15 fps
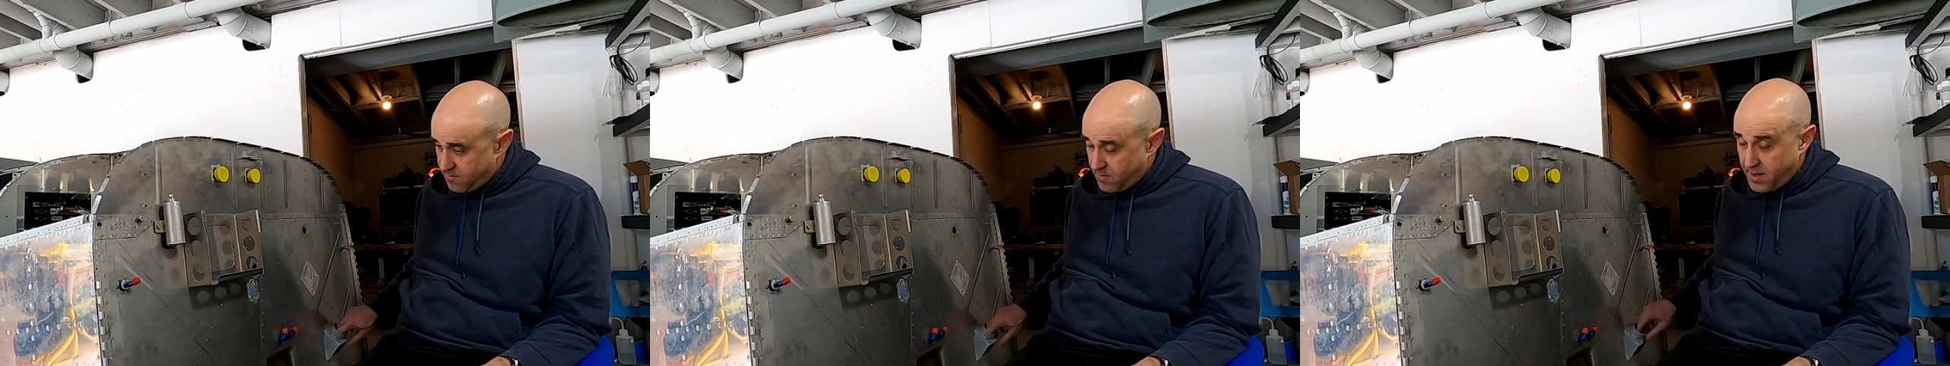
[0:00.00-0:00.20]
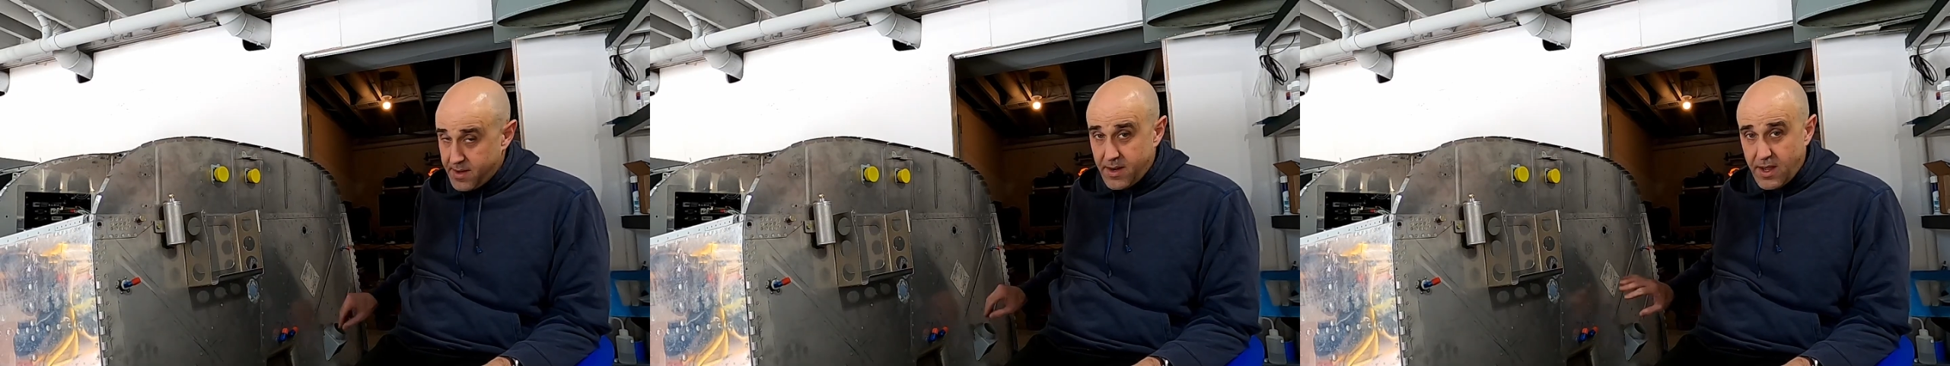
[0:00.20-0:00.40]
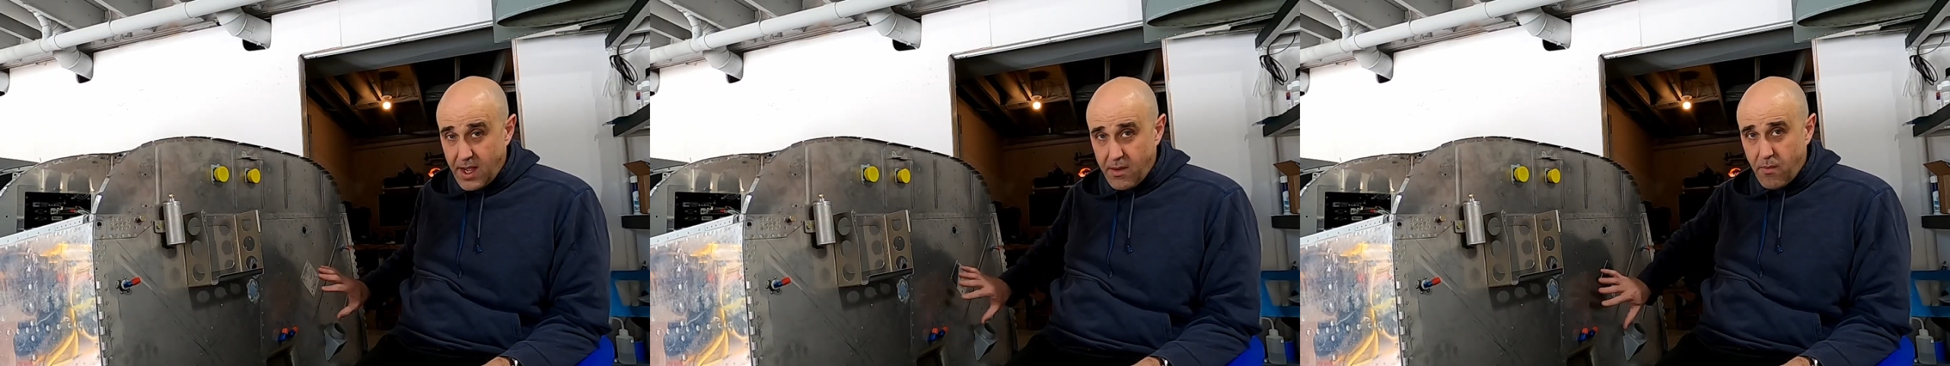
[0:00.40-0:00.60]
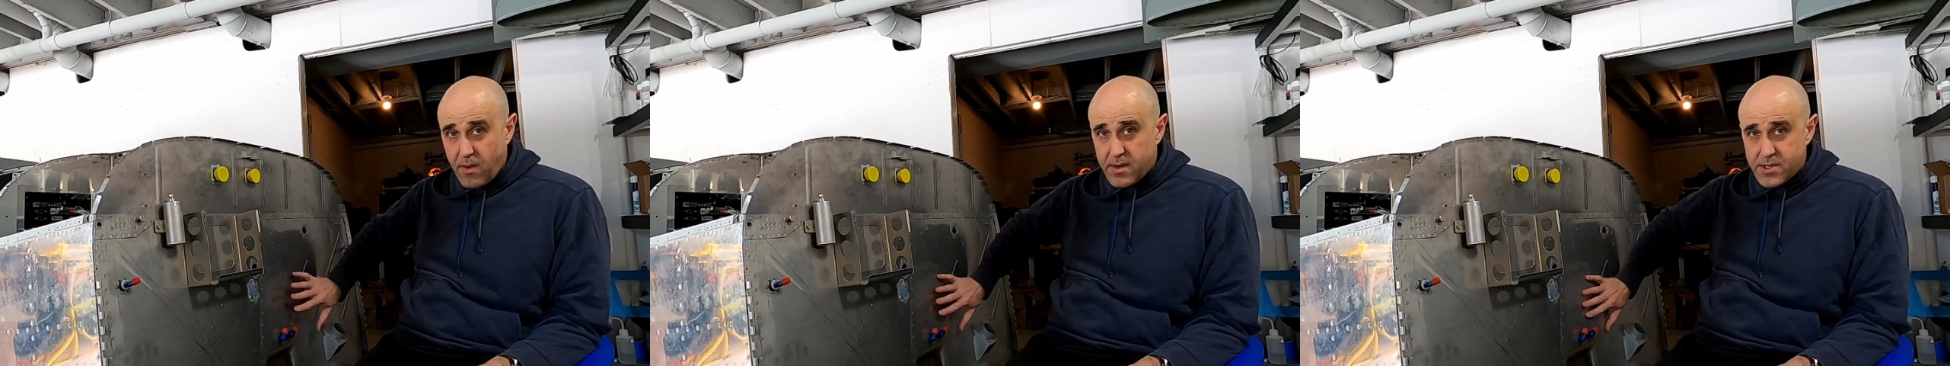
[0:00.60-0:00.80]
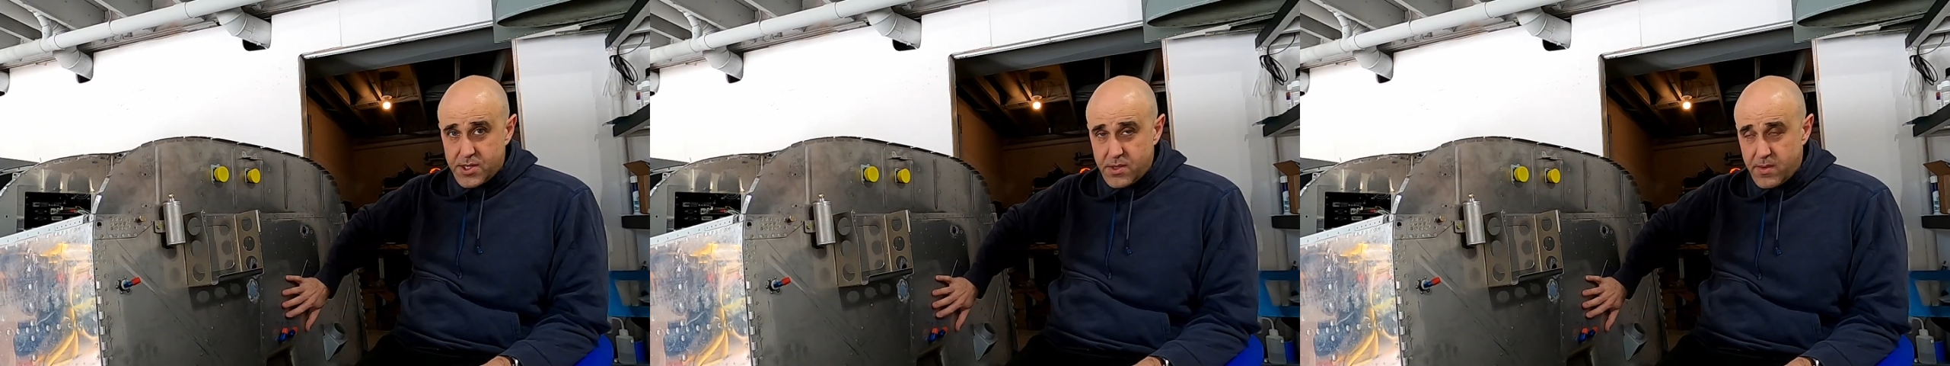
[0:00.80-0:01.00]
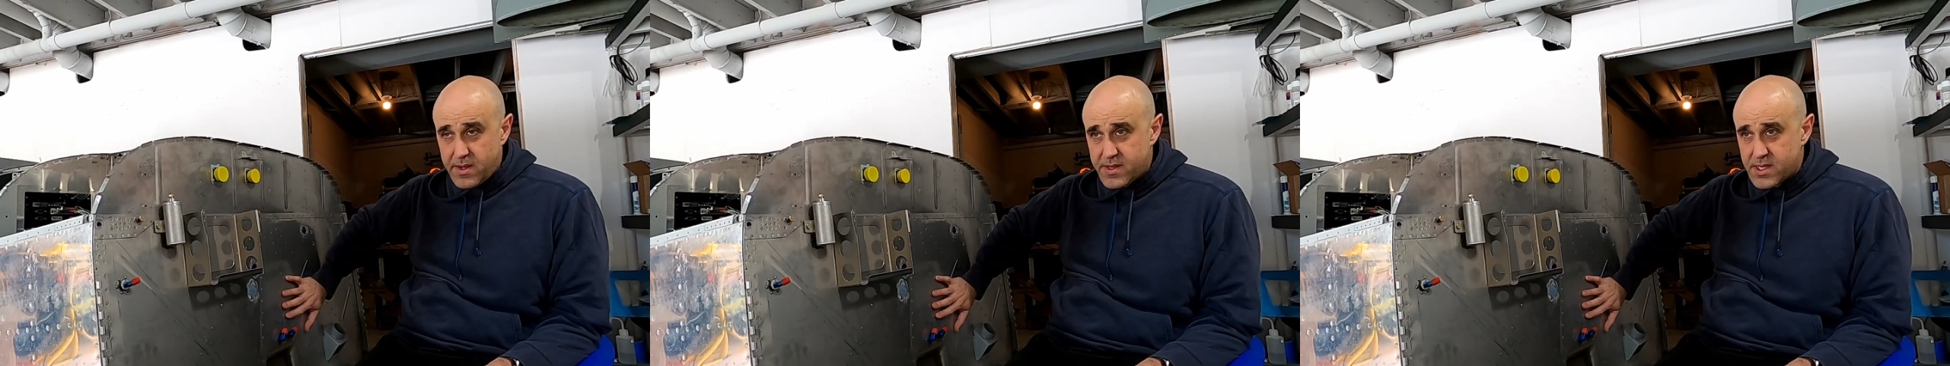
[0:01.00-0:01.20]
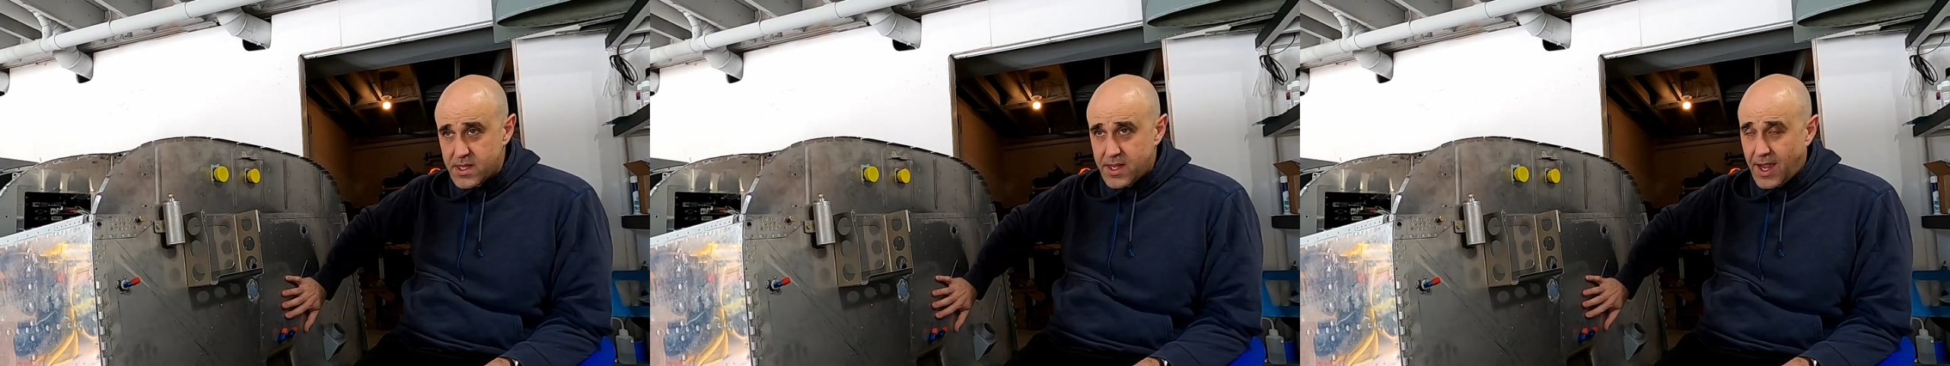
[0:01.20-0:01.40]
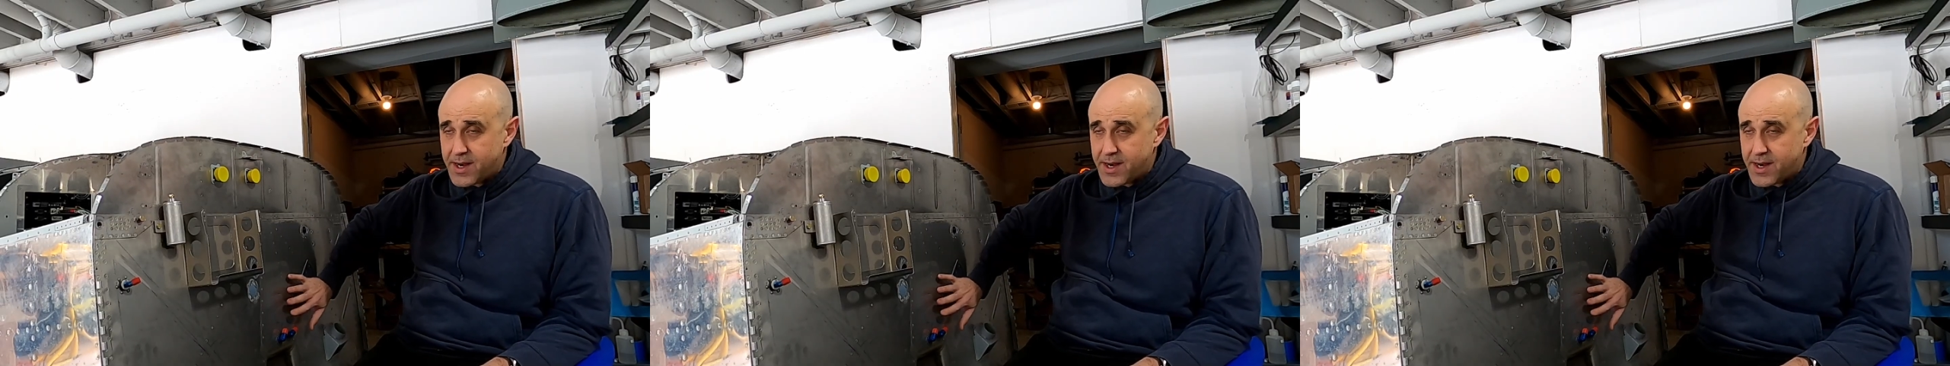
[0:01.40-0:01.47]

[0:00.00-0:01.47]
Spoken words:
One, I want to insulate.